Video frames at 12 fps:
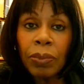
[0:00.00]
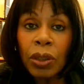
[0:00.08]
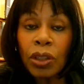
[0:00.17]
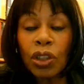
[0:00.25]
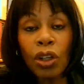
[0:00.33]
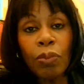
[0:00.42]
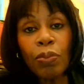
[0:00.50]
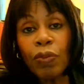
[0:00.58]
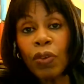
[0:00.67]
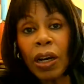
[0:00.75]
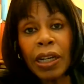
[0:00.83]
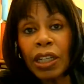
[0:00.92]
So
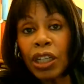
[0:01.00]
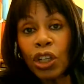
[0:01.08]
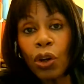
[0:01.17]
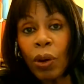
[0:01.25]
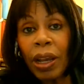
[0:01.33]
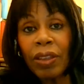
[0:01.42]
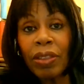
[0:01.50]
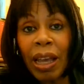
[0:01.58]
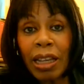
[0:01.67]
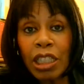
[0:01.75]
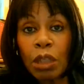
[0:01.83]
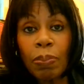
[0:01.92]
providing you're in
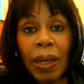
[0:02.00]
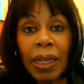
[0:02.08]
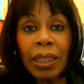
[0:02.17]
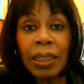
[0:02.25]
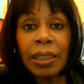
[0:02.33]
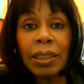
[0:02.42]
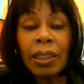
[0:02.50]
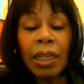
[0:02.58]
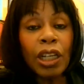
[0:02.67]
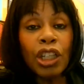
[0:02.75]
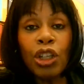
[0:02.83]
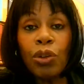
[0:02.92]
that space,
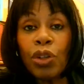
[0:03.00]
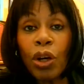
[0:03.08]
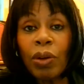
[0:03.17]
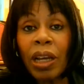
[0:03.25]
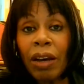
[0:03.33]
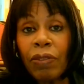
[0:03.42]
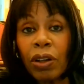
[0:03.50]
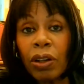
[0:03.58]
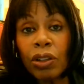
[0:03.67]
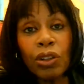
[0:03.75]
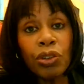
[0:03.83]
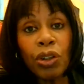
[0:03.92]
you don't have a
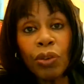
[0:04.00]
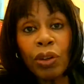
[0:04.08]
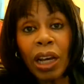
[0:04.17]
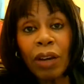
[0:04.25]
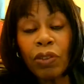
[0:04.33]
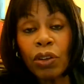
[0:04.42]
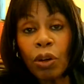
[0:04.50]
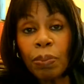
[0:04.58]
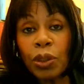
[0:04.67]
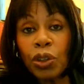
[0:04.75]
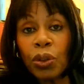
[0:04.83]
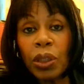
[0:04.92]
you don't have an
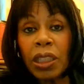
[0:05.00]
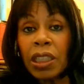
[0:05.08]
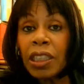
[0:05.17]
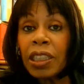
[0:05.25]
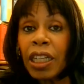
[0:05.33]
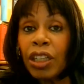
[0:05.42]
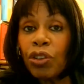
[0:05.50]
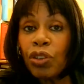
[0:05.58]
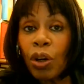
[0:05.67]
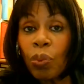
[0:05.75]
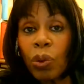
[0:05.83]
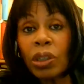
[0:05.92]
opportunity to say you
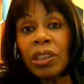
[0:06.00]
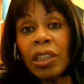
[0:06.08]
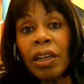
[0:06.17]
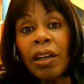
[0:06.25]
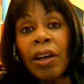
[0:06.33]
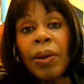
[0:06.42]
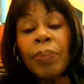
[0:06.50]
don't want it,